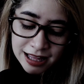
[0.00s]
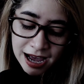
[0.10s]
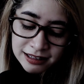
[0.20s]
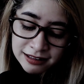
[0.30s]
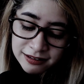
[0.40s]
and
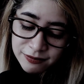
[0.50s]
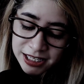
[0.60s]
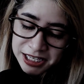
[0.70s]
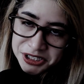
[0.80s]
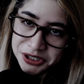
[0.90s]

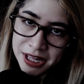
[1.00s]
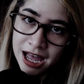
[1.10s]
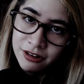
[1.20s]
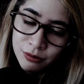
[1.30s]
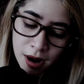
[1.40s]
identification,
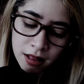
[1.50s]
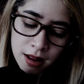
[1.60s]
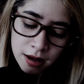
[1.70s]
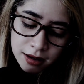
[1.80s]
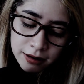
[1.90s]
as well
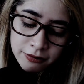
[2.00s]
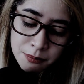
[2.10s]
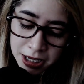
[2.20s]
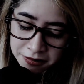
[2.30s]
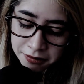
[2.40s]
as
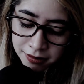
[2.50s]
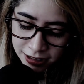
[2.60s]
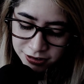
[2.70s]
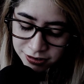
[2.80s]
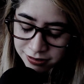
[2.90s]
mate
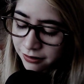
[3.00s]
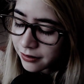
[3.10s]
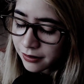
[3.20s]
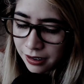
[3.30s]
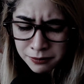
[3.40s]
selection.
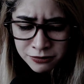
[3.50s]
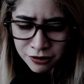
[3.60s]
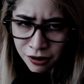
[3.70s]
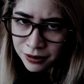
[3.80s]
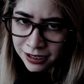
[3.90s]
I'm
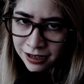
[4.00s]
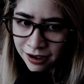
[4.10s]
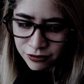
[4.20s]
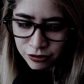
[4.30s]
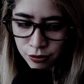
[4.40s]
sorry, I
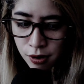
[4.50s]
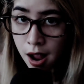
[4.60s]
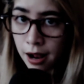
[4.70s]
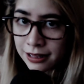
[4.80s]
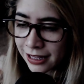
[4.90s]
have to
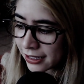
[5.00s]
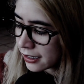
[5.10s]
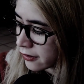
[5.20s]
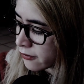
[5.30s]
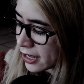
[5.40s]
take
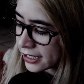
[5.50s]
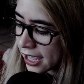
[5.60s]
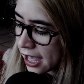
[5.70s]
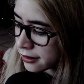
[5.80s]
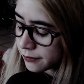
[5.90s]
care of my
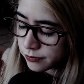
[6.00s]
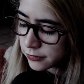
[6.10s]
cat.